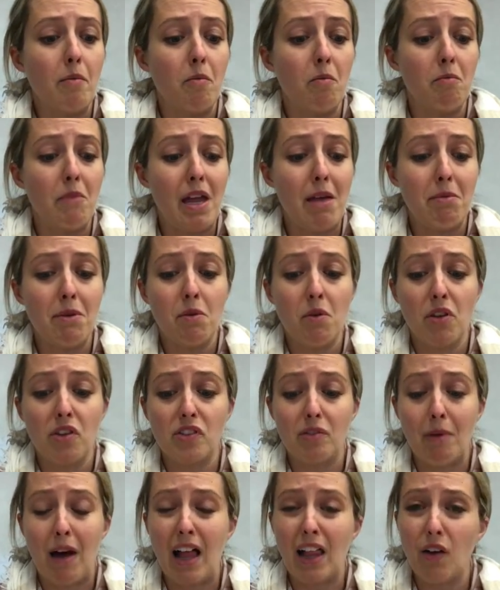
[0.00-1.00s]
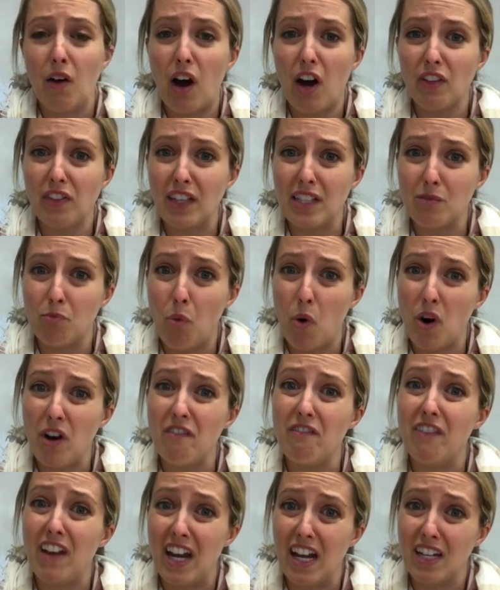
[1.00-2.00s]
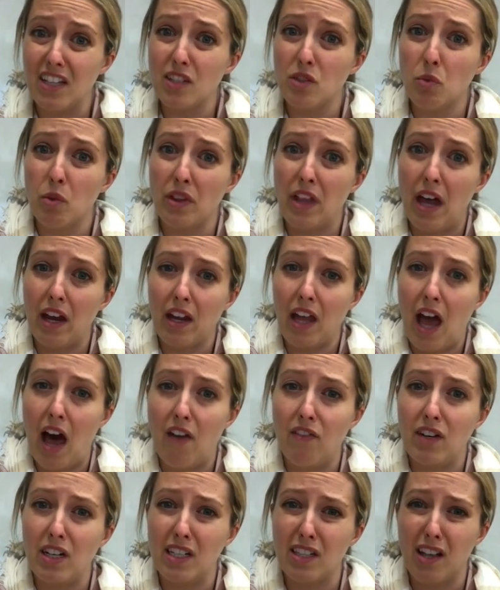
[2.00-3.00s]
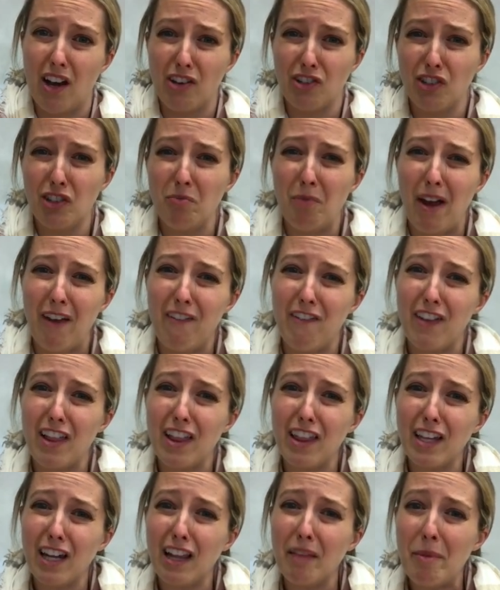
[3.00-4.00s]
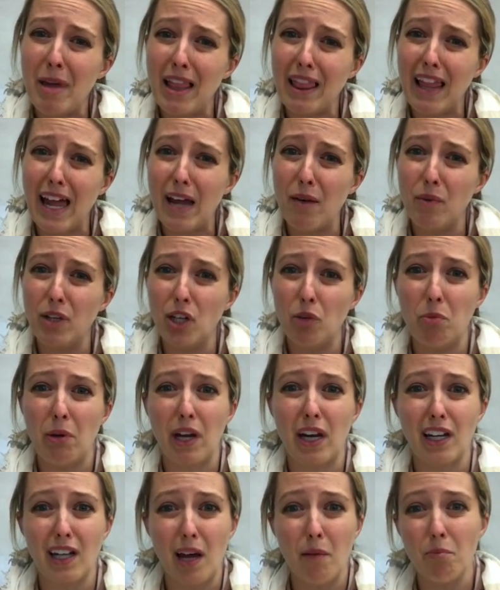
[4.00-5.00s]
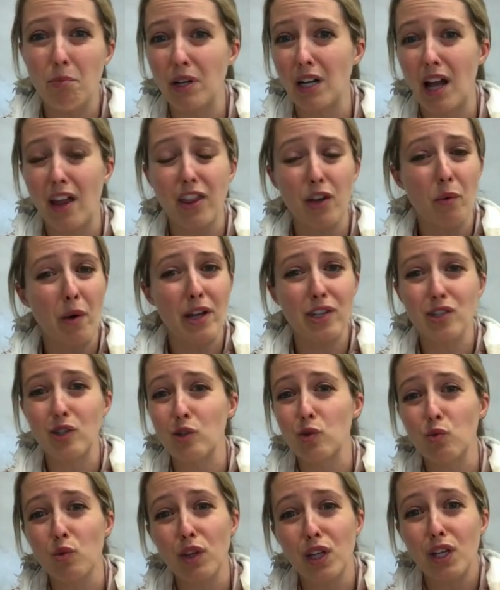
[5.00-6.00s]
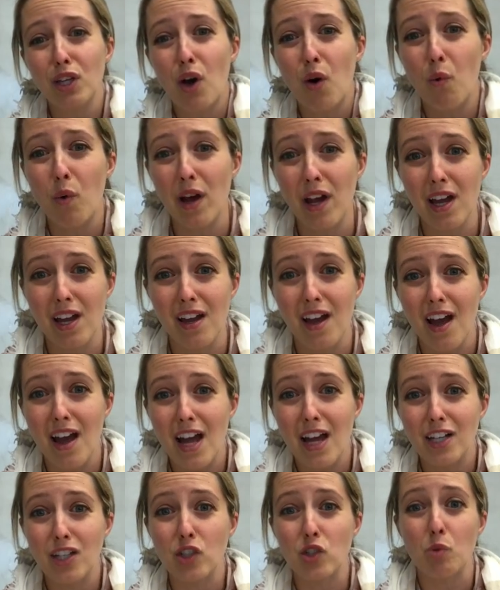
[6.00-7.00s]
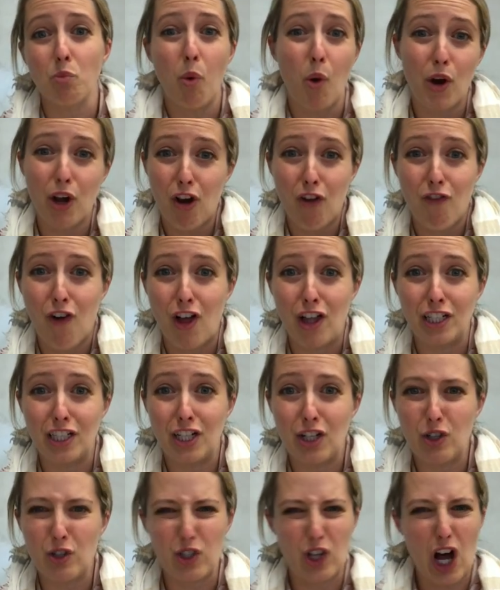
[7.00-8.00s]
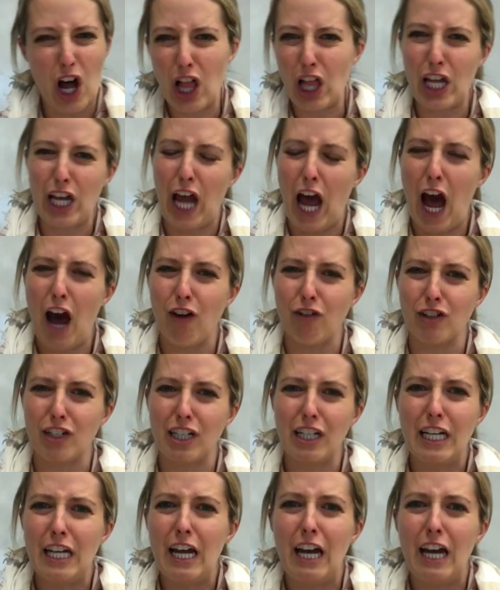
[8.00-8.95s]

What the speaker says: Maybe with some hollow heart that's more advanced, where that cavity is larger, it might feel a little bit light when you pick it up, but otherwise there's really no way to support your volunteers calling out